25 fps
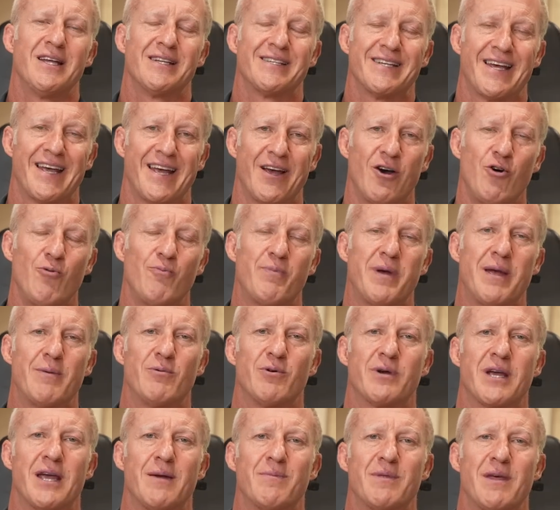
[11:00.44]
to help
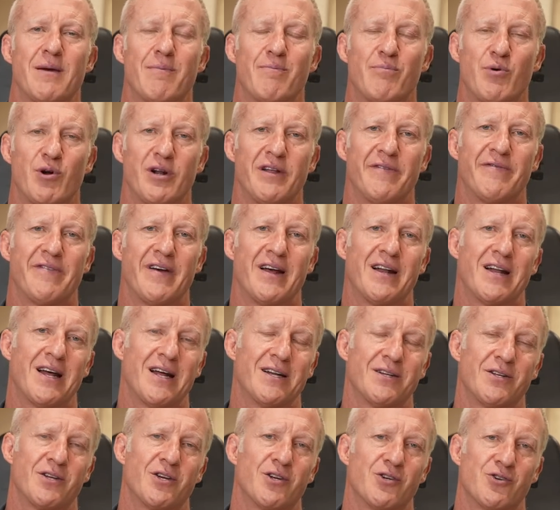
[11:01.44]
people keep their body fat
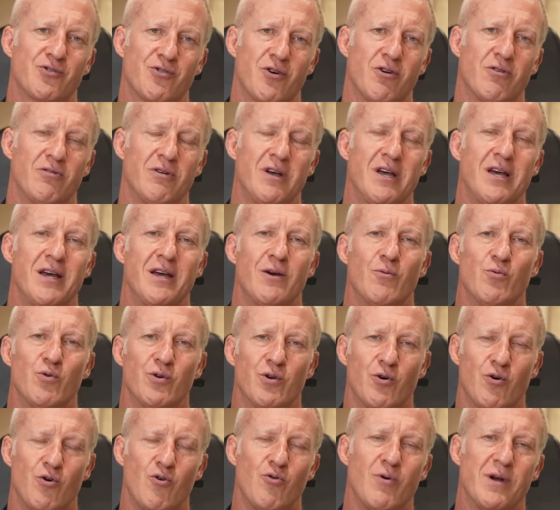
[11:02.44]
under control.
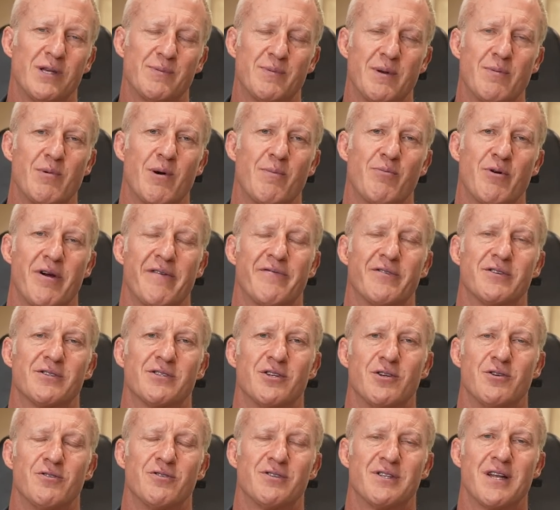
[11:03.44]
Would always be my preference
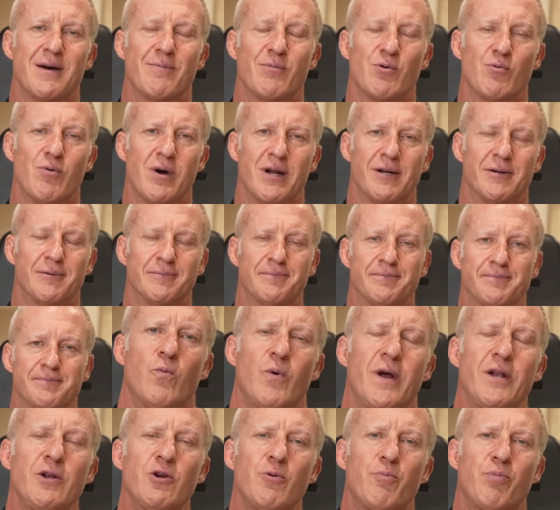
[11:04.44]
to use number one.
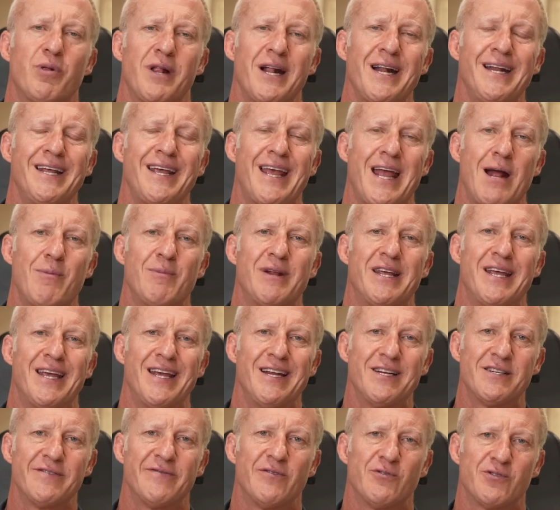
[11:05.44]
When you're planning how many
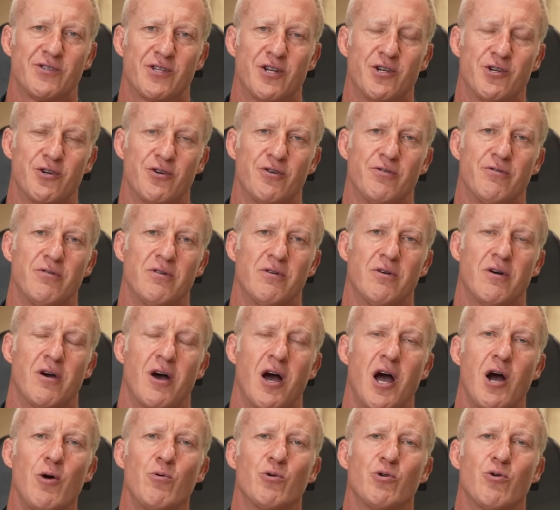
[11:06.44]
intervals to do,
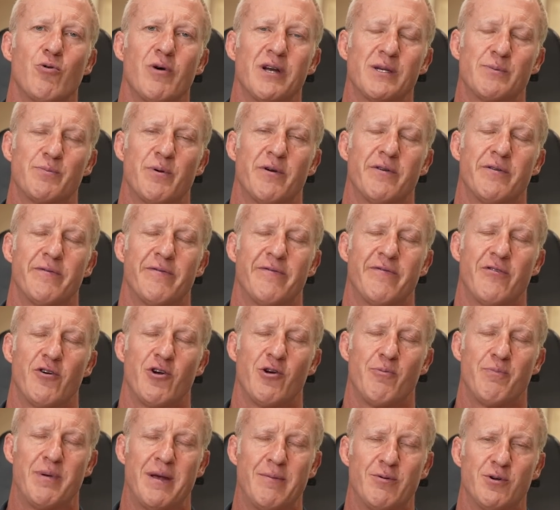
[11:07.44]
I would always
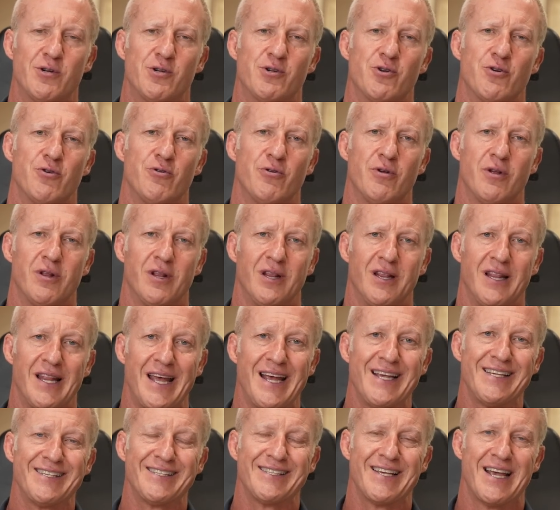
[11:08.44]
prefer people to do
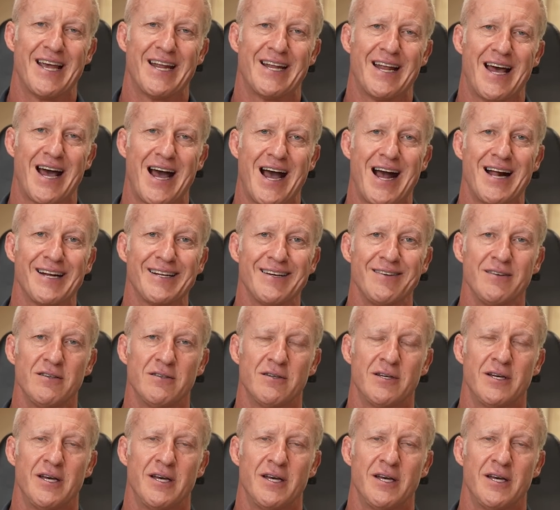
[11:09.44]
less and harder